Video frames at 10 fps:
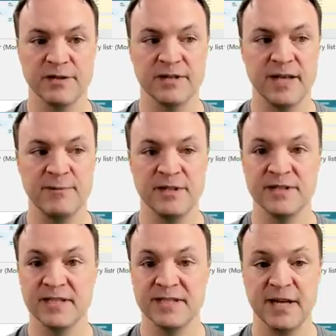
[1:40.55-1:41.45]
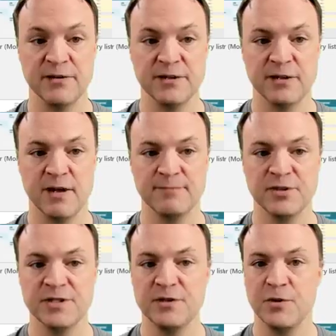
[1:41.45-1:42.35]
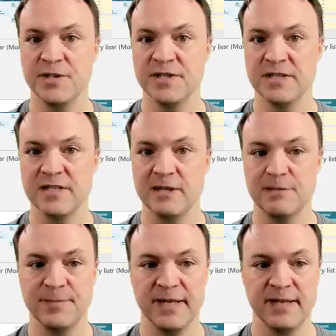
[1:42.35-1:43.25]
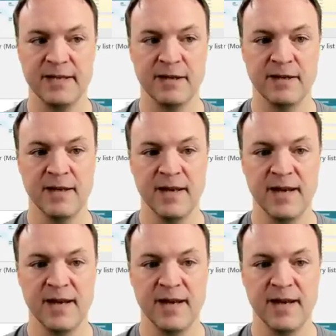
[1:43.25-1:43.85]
all the time and to stay on the top, just notice this little pin here,